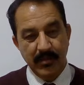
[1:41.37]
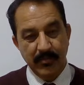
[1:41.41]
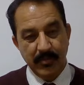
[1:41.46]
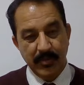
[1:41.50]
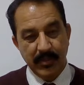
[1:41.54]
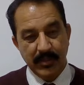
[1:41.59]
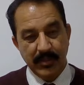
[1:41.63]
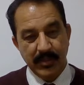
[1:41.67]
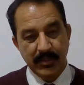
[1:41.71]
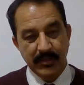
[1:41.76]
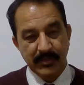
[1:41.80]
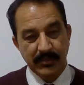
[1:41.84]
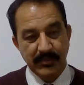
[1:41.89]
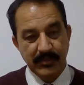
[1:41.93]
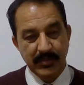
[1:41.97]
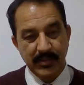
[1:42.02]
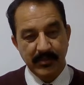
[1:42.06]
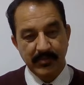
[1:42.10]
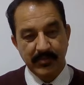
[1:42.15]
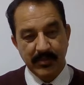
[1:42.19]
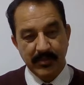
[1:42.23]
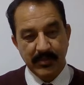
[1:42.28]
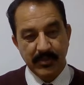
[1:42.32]
because
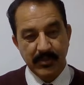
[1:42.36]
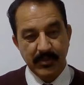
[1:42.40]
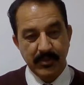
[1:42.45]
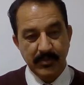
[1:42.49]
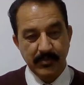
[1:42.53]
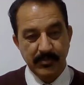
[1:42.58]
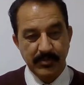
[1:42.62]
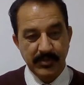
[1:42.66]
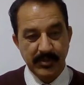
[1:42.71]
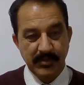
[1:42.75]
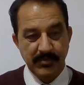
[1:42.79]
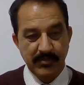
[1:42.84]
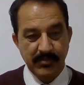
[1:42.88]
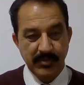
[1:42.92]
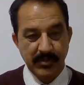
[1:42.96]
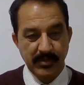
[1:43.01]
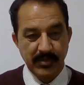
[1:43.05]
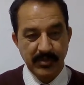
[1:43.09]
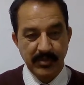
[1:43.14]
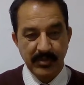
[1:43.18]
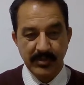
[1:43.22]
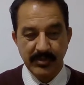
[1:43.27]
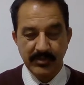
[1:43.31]
the water
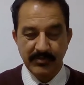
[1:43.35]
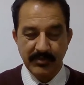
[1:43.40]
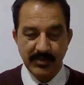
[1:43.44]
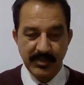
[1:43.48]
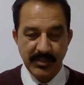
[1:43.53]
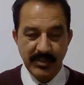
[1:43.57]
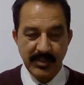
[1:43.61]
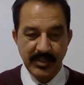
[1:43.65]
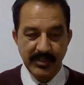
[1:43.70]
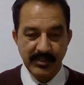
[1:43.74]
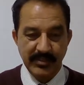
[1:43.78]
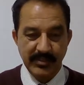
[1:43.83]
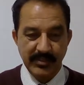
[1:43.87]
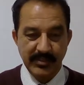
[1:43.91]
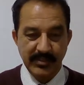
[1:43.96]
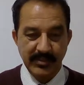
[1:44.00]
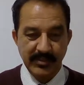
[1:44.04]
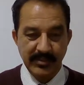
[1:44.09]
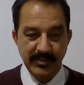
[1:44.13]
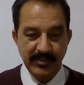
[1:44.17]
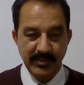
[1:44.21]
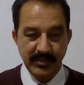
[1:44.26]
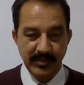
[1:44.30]
absorption is very less.